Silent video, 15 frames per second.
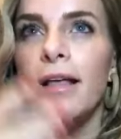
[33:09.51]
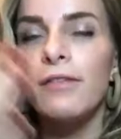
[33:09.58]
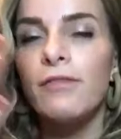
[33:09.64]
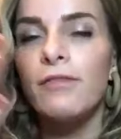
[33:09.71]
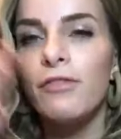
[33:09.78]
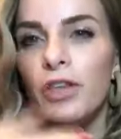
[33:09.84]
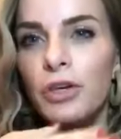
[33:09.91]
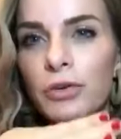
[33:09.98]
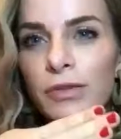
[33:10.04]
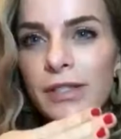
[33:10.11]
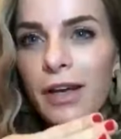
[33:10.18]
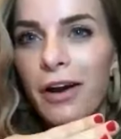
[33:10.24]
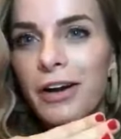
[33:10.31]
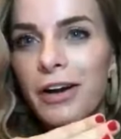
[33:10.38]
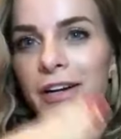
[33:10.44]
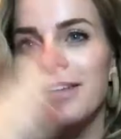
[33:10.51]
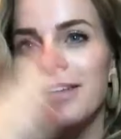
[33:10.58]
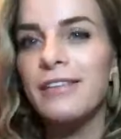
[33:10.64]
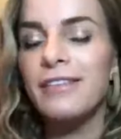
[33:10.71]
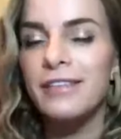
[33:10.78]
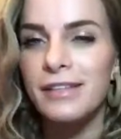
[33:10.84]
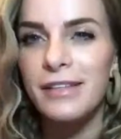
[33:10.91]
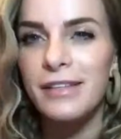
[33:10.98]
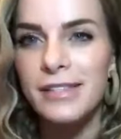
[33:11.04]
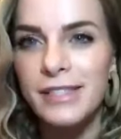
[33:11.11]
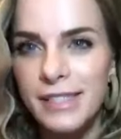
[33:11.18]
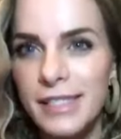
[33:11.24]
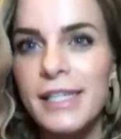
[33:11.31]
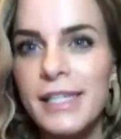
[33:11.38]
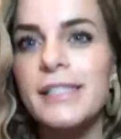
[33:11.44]
views are
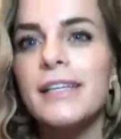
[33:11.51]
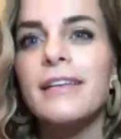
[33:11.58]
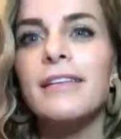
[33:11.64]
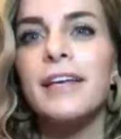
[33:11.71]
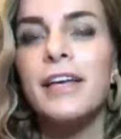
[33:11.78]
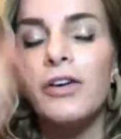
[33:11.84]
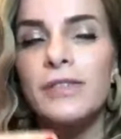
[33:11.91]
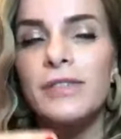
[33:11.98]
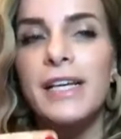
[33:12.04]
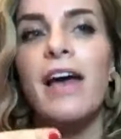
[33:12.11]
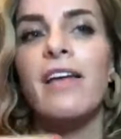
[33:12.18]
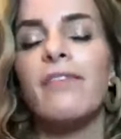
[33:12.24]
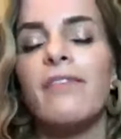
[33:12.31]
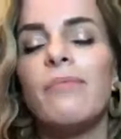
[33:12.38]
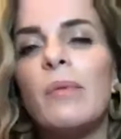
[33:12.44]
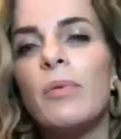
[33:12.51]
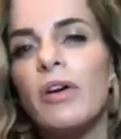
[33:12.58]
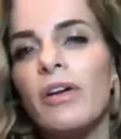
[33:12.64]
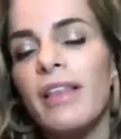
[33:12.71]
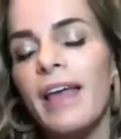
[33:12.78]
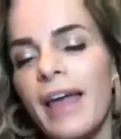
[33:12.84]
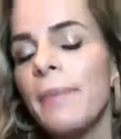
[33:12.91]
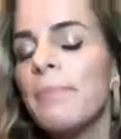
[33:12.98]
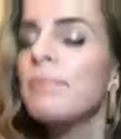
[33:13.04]
statistically go down if people are like,